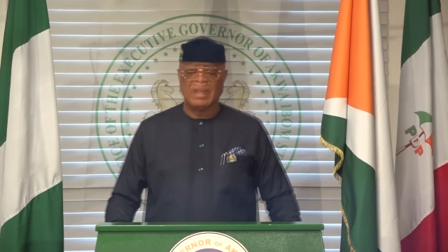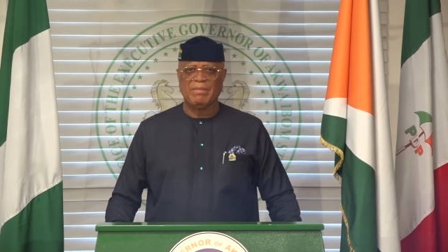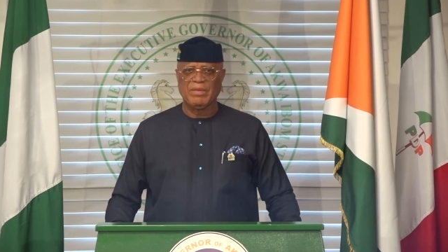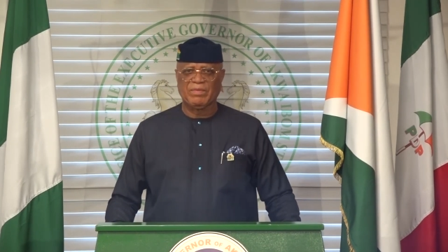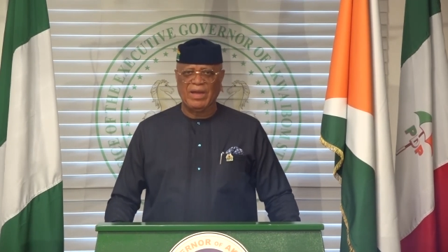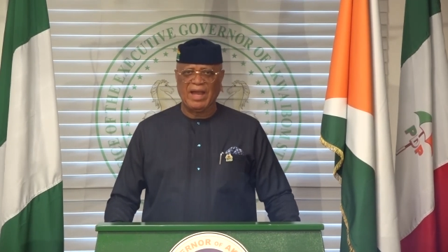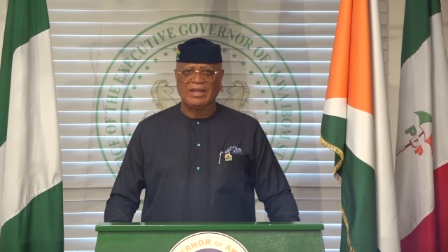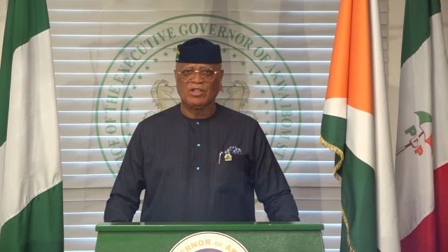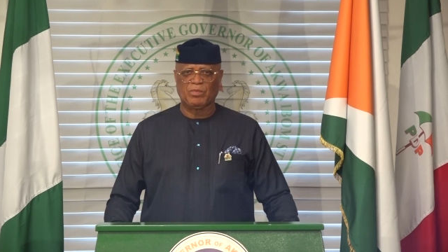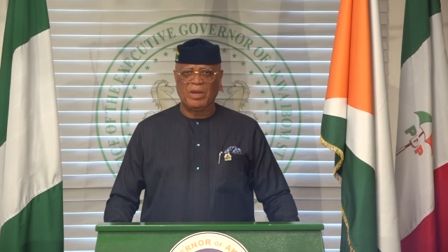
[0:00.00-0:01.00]
Let me
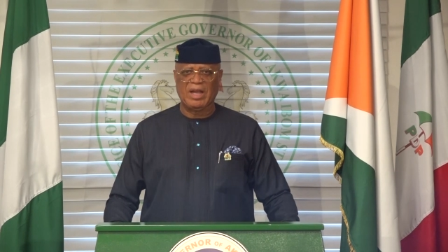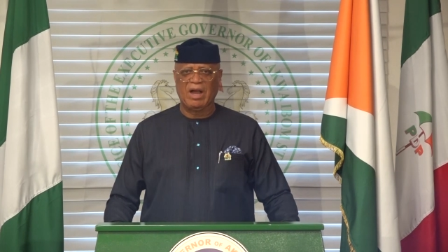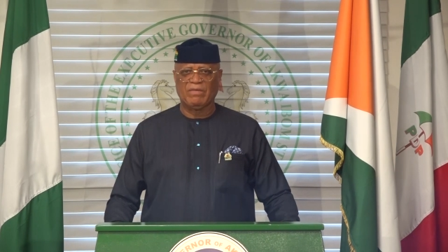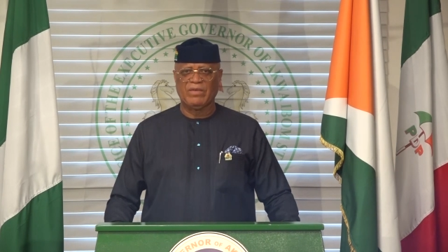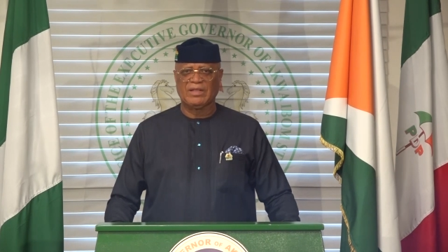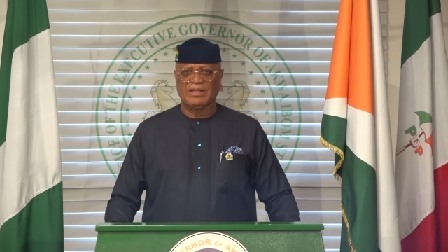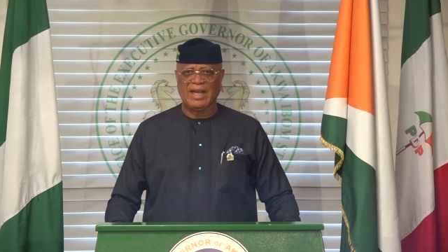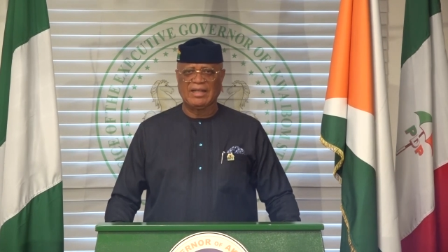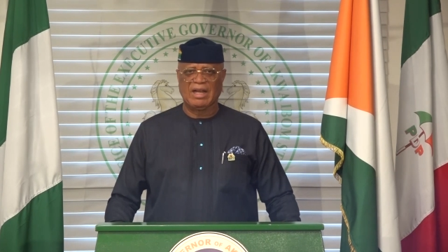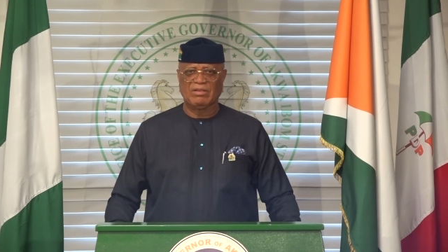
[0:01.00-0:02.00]
thank the Speaker of the
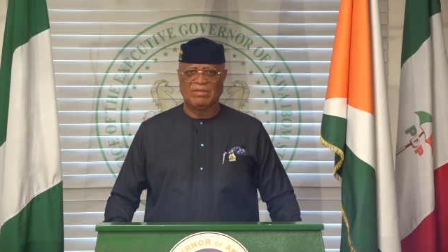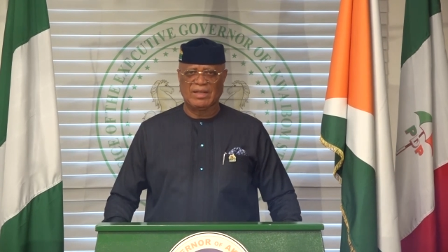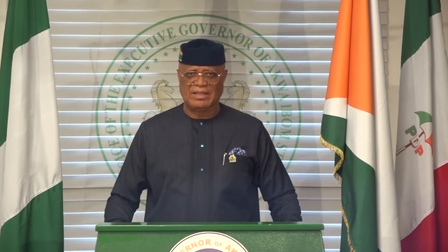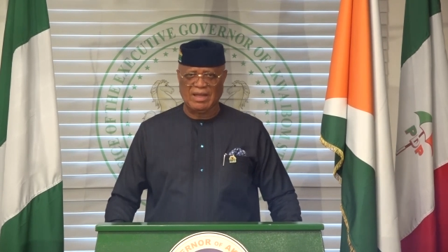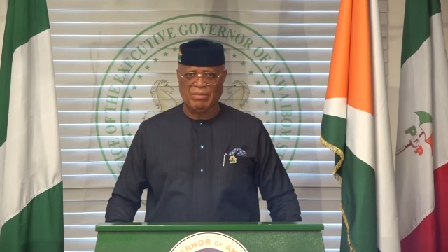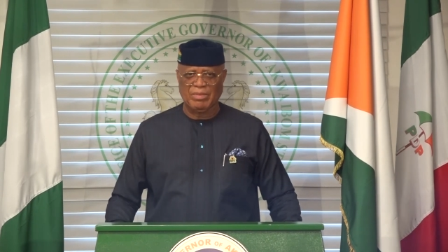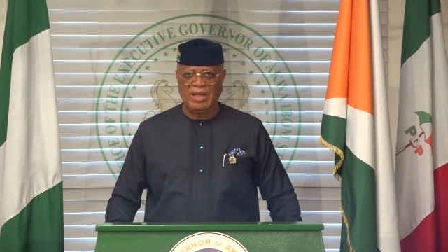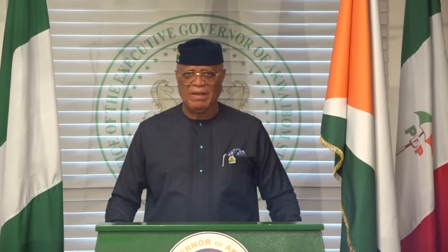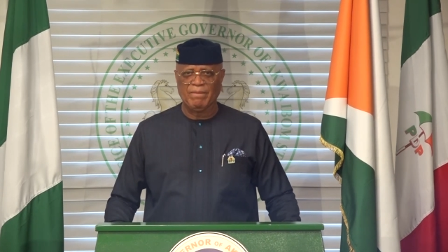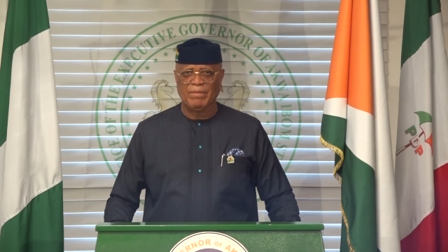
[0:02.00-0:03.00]
State House of
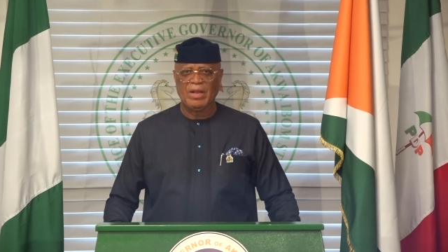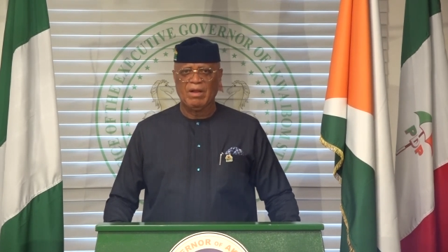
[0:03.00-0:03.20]
Assembly,